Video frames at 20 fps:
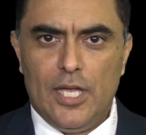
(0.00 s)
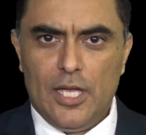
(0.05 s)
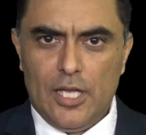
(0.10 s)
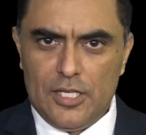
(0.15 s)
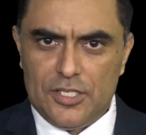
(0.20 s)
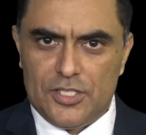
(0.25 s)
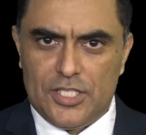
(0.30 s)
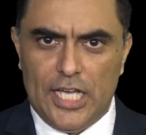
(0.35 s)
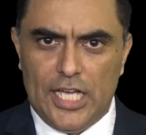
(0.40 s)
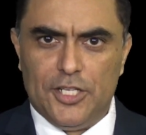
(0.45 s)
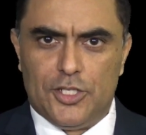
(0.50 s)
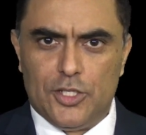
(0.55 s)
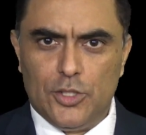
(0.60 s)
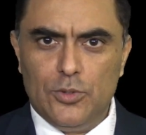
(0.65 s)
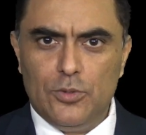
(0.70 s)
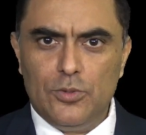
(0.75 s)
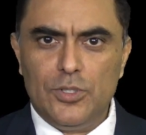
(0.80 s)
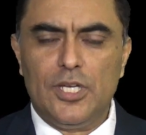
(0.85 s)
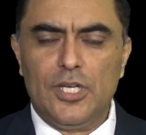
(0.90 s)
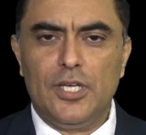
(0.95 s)
Stay
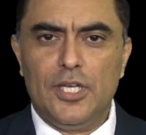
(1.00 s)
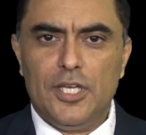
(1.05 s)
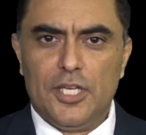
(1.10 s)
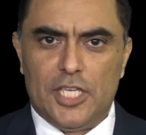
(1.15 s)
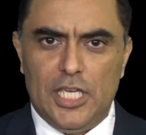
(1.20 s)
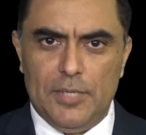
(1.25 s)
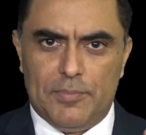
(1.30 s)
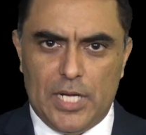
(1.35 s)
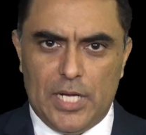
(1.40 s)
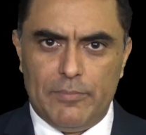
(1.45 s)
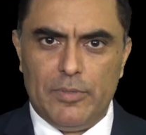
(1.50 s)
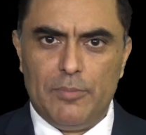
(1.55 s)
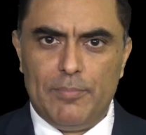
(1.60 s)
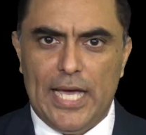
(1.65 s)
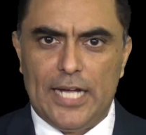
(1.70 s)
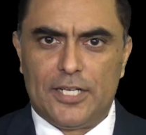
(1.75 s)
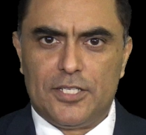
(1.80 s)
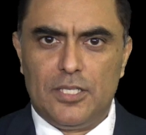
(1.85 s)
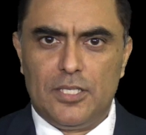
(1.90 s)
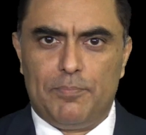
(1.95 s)
tuned. Keep coming
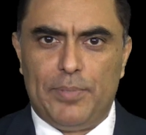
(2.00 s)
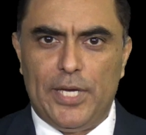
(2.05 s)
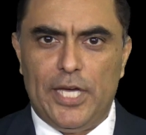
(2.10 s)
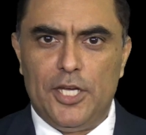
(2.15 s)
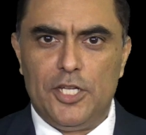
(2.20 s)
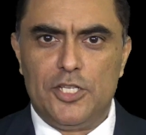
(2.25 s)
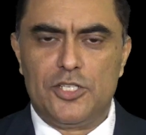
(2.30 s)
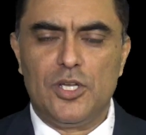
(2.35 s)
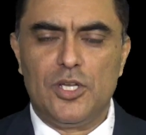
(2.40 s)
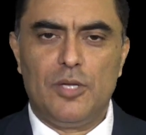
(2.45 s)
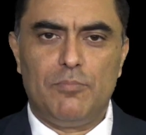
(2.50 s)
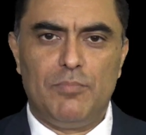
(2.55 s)
back to the page